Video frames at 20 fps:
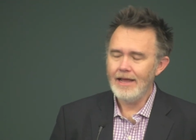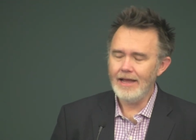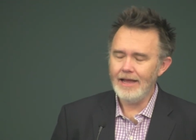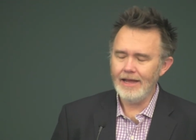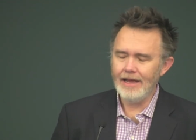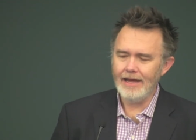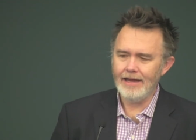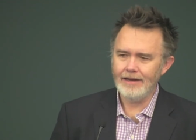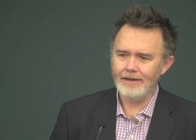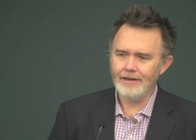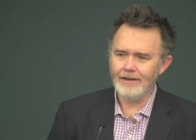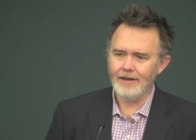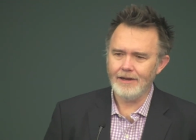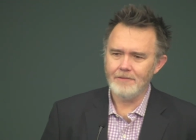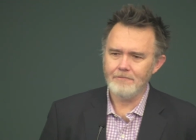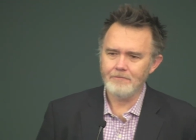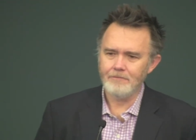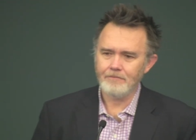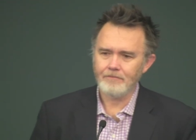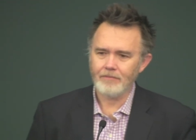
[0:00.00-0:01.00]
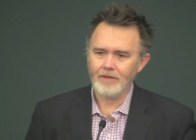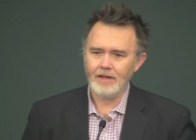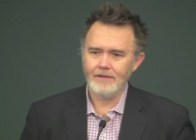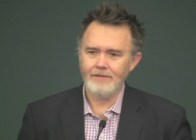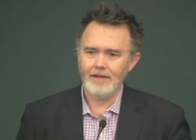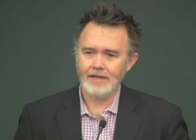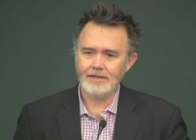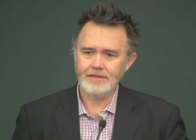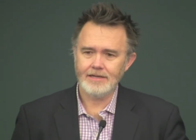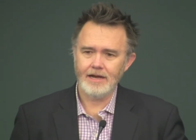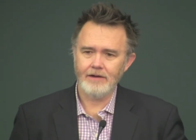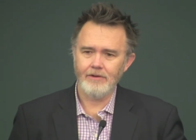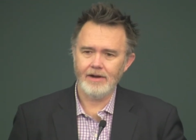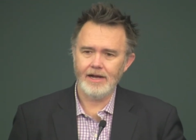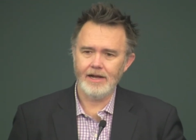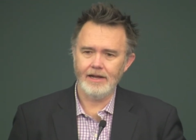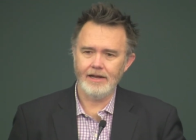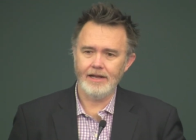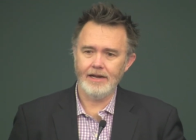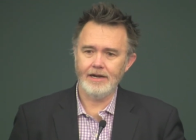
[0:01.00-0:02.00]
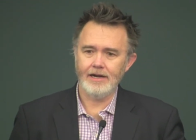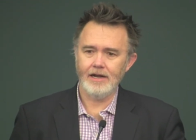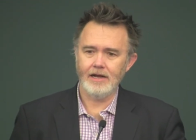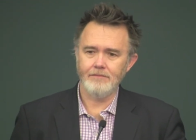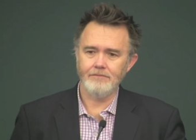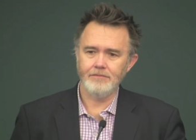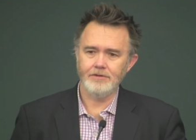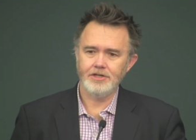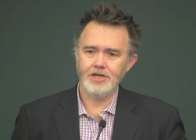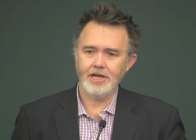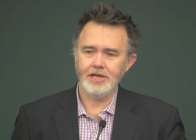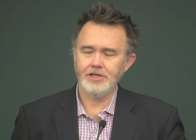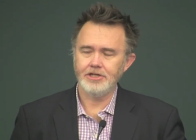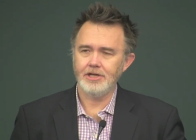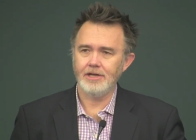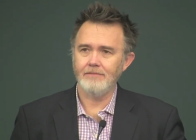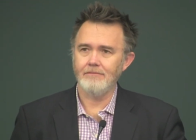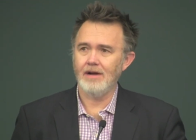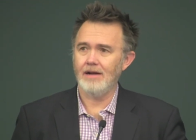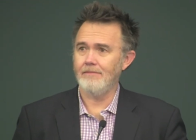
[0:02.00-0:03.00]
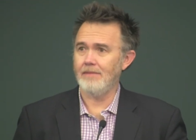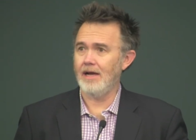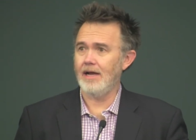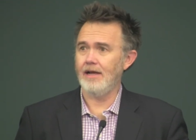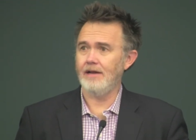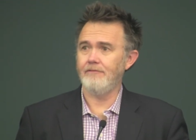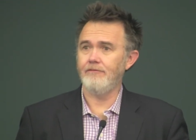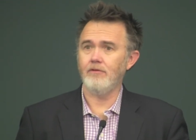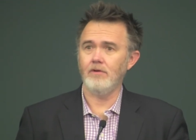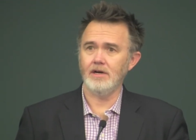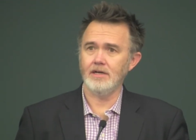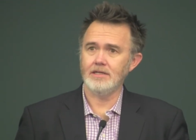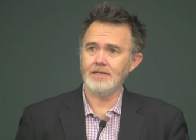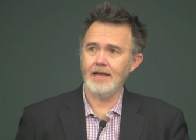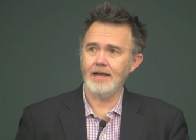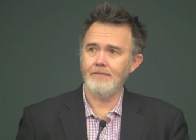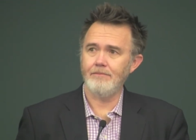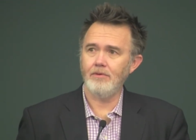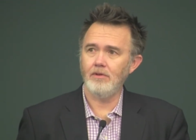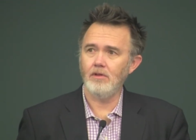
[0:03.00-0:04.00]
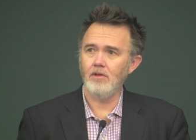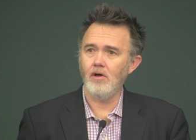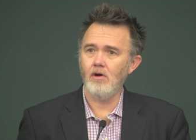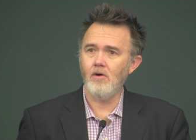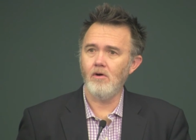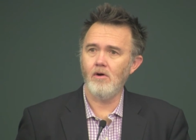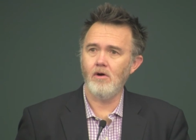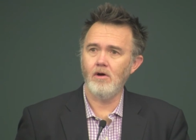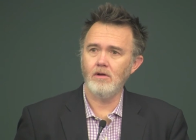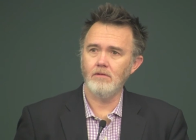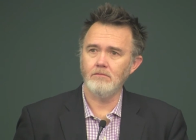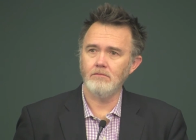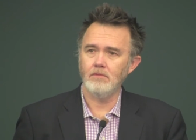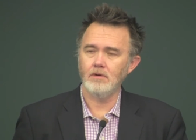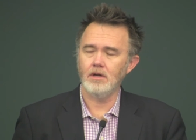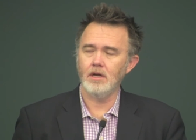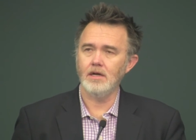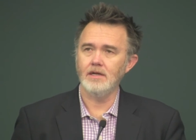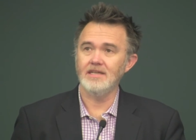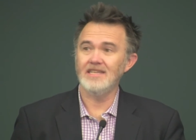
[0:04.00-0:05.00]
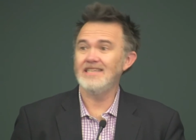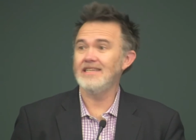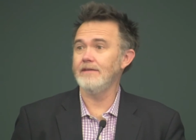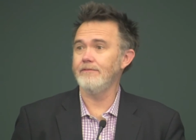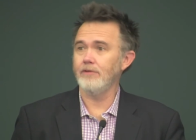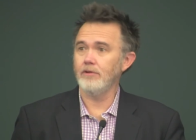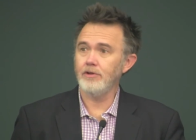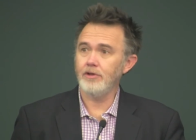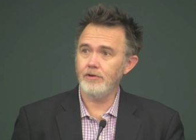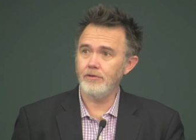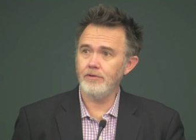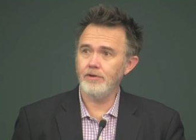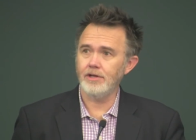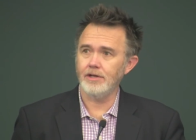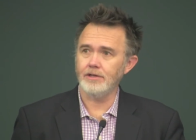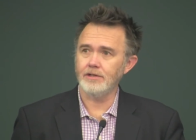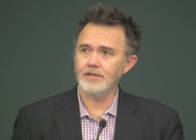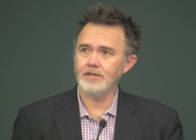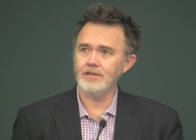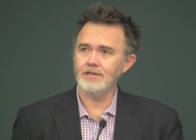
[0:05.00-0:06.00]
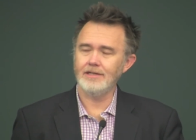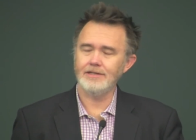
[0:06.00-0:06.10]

And um, that's how I ended up changing my mind, for example, on uh, civil unions.